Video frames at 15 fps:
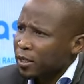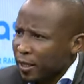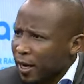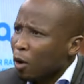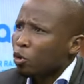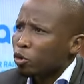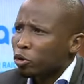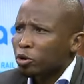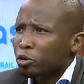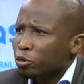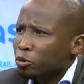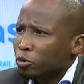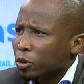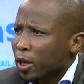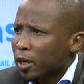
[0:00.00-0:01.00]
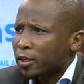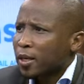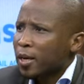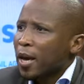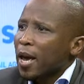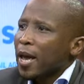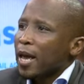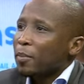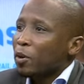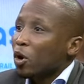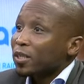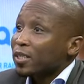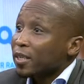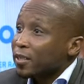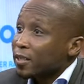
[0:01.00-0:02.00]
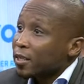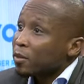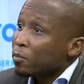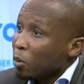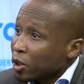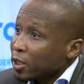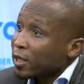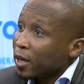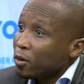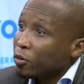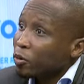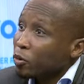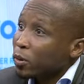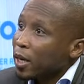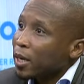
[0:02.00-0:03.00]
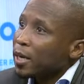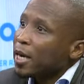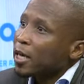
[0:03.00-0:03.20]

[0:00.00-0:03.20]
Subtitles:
and I continue to do that because it's important that we do that.